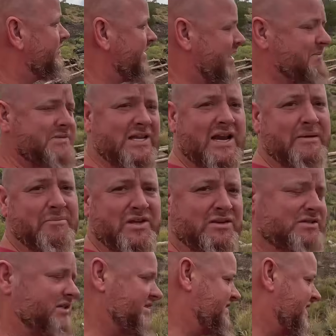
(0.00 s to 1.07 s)
We keep saying it, but you
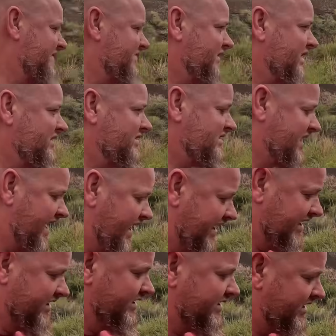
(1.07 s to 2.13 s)
should definitely
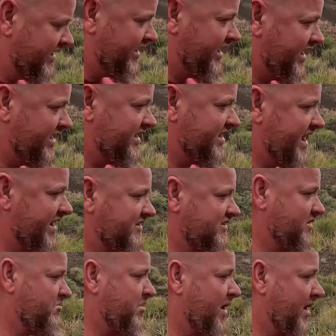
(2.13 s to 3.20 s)
stay in a
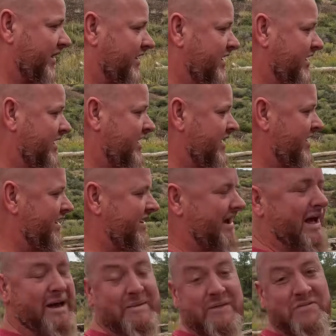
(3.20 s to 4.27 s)
national park.
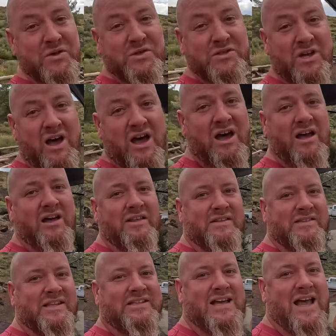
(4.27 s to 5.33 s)
If you saw
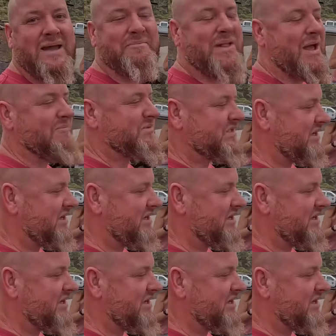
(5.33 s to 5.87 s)
the time lapse